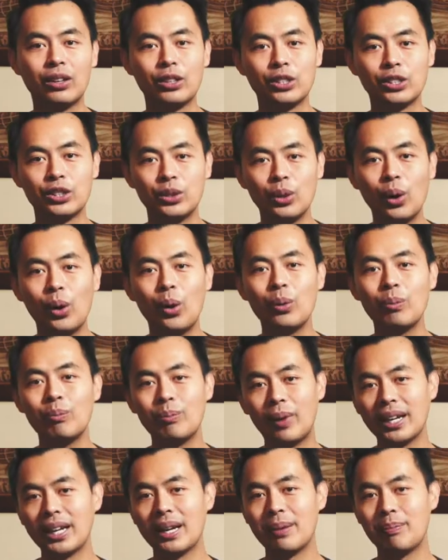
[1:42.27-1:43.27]
there's no
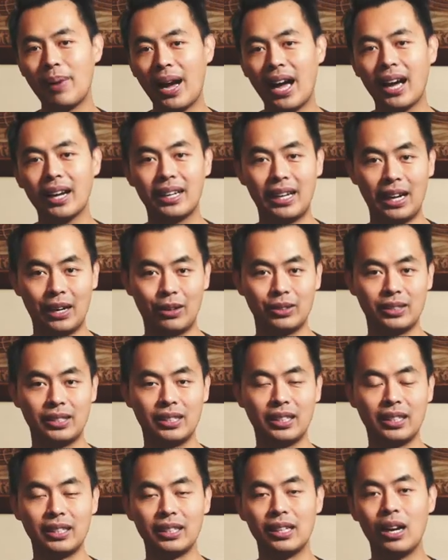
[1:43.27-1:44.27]
money back
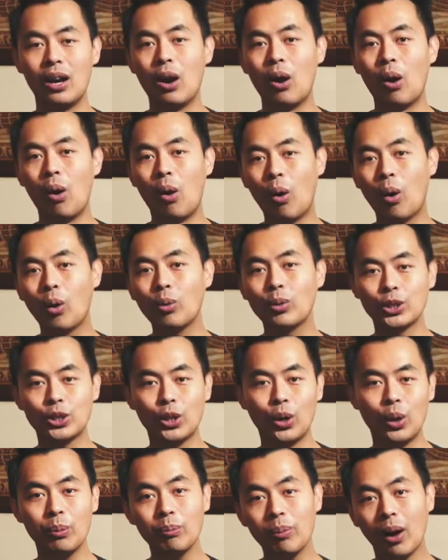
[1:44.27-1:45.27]
guarantee or
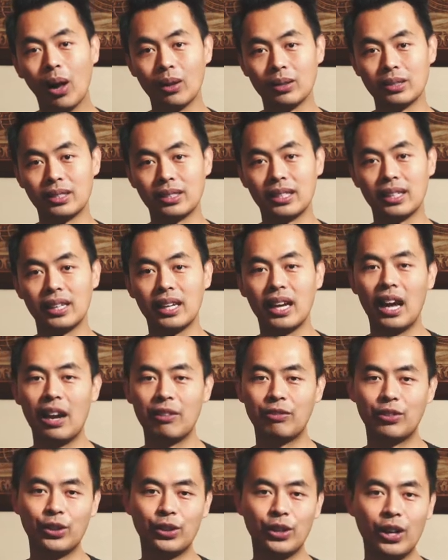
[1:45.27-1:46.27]
return policy
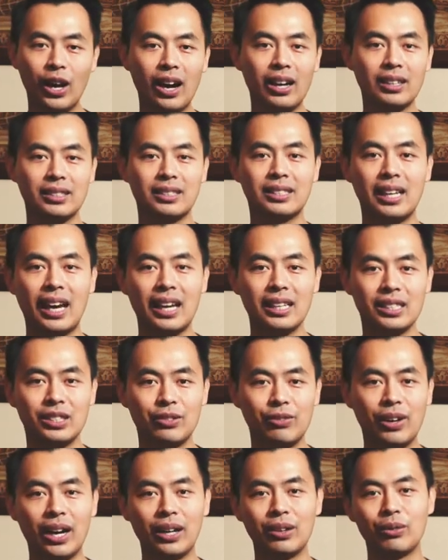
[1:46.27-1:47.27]
if you're not
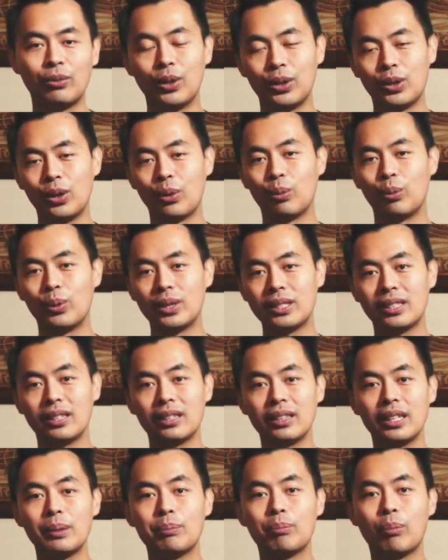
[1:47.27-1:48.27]
satisfied with your
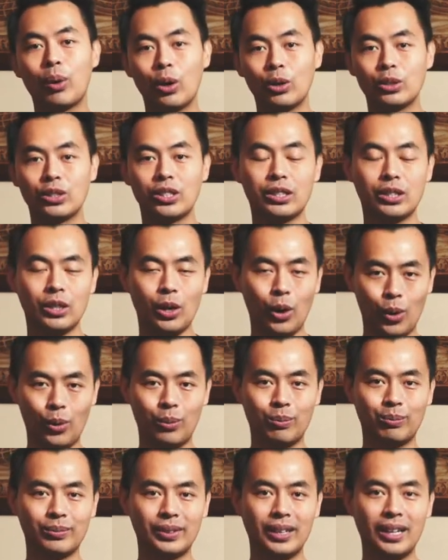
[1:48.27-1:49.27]
recently purchased
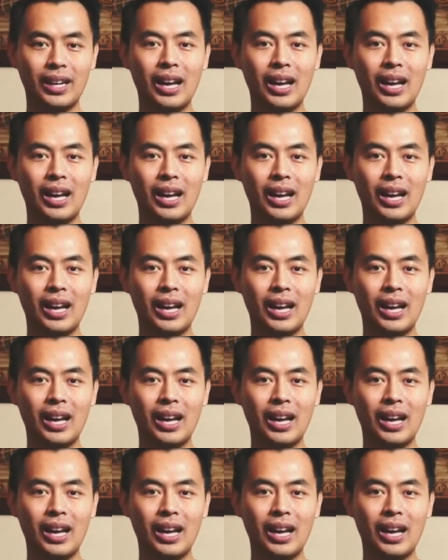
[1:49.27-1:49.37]
home.